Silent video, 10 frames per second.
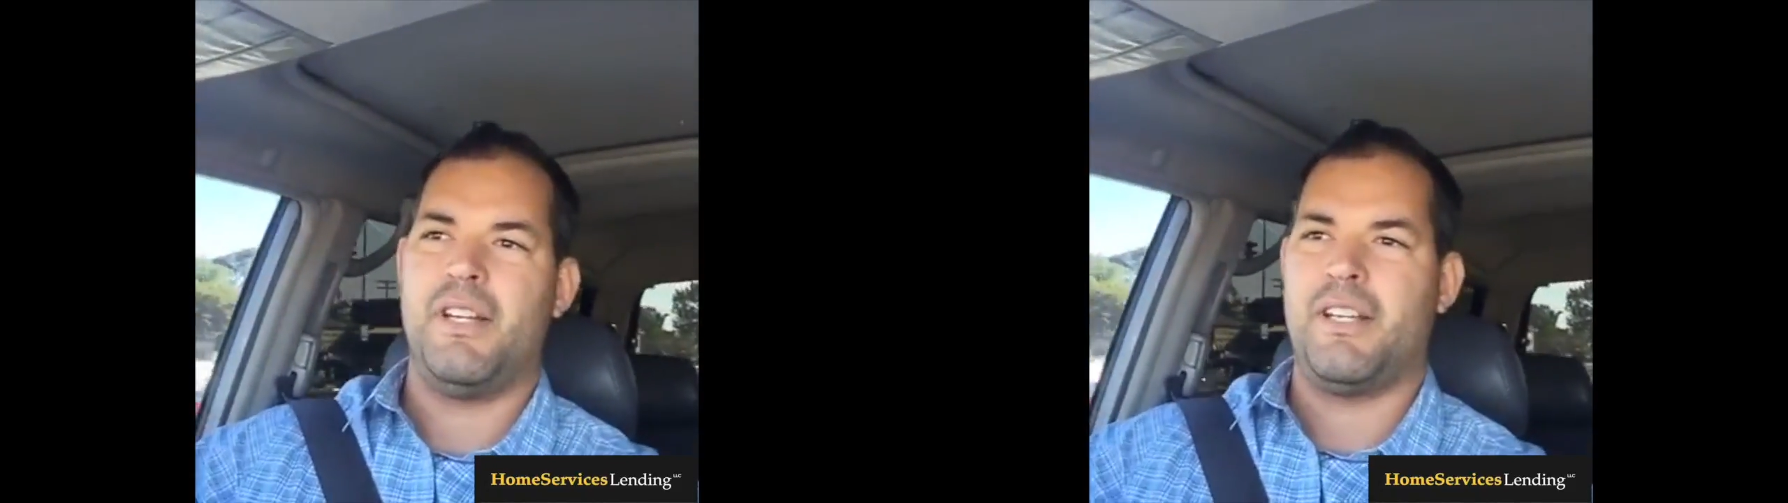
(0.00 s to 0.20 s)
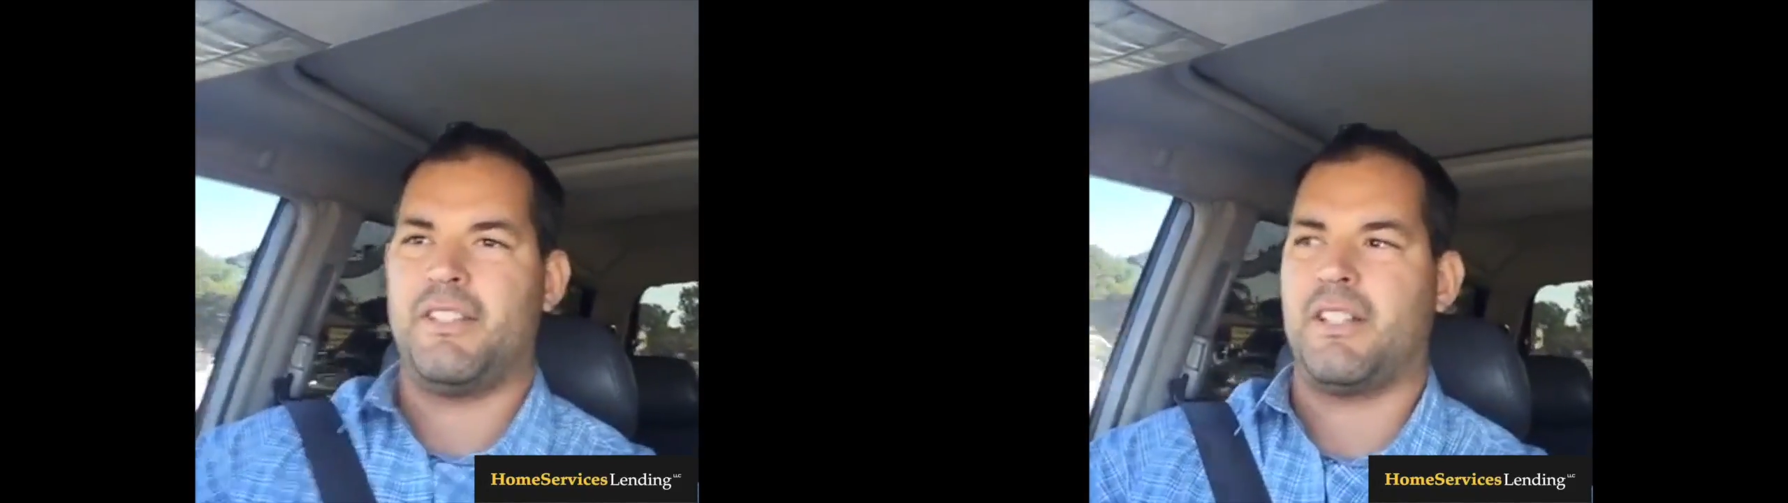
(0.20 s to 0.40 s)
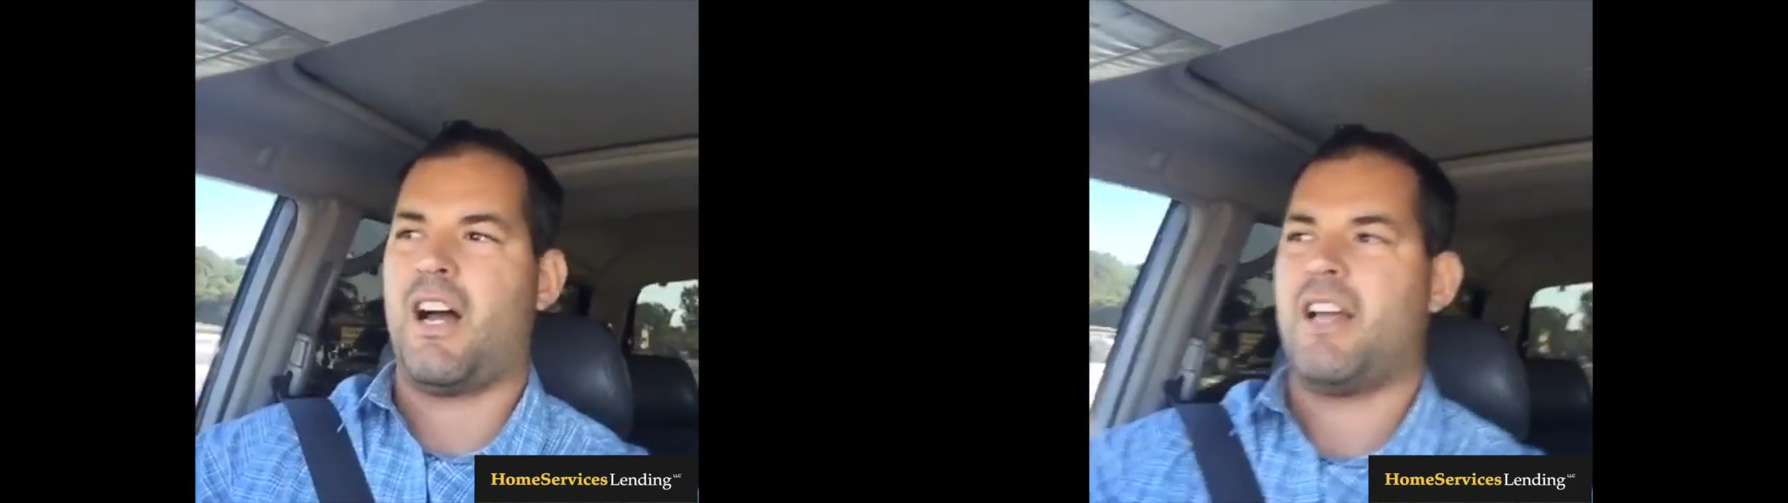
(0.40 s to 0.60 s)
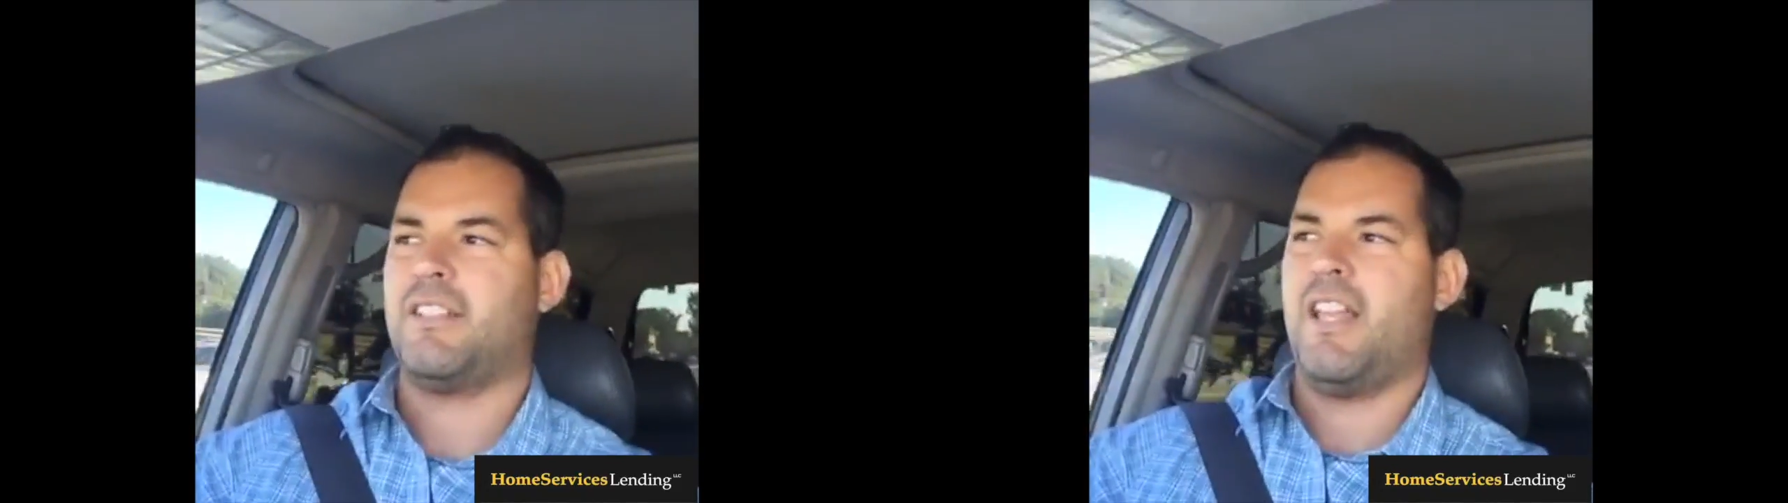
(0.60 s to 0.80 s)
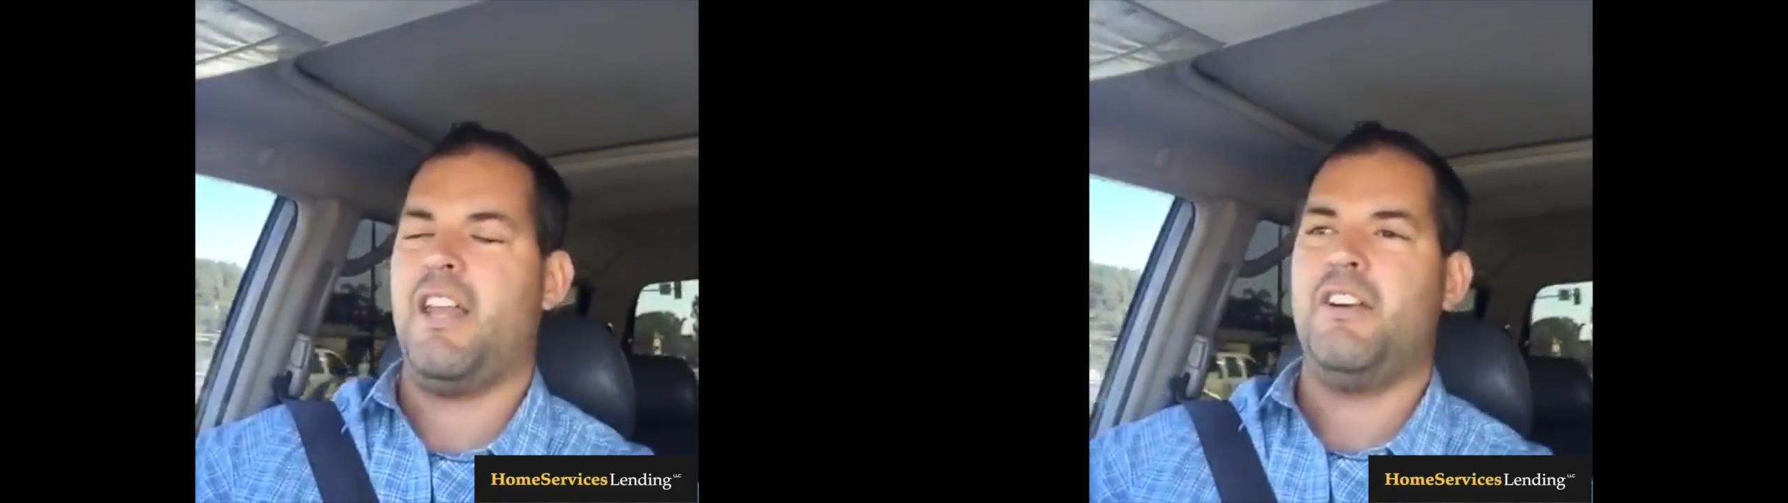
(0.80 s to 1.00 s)
because the cost
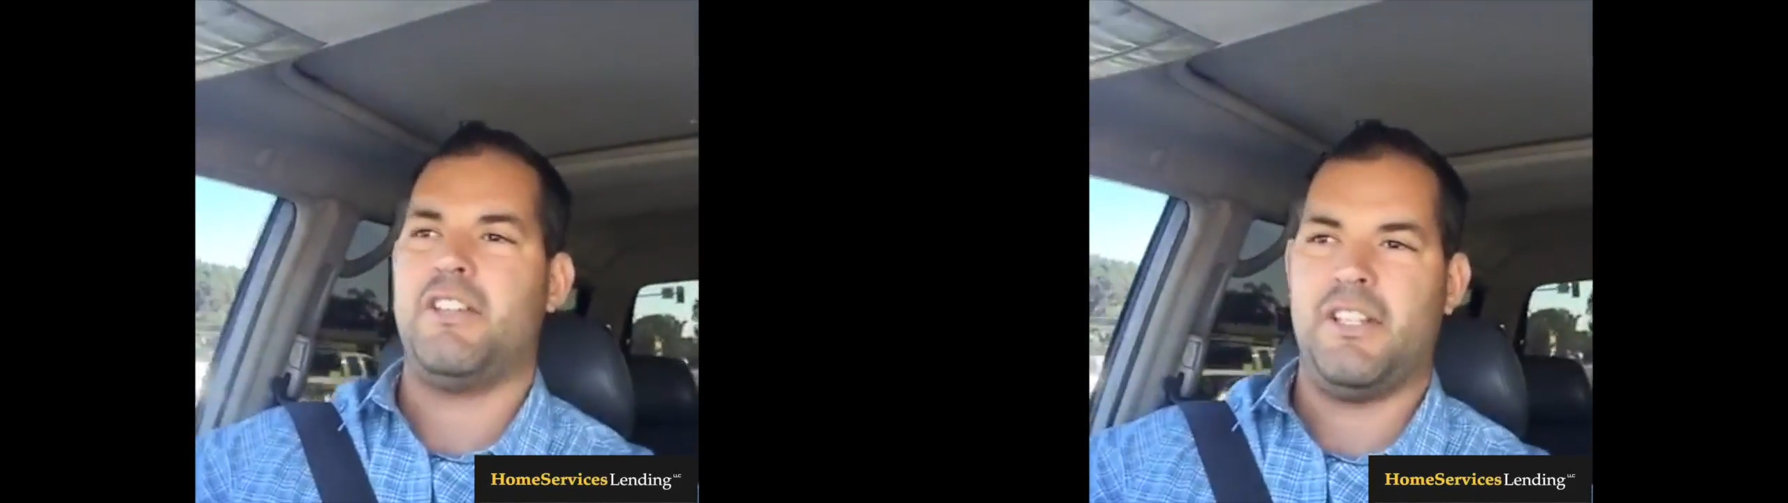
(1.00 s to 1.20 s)
of energy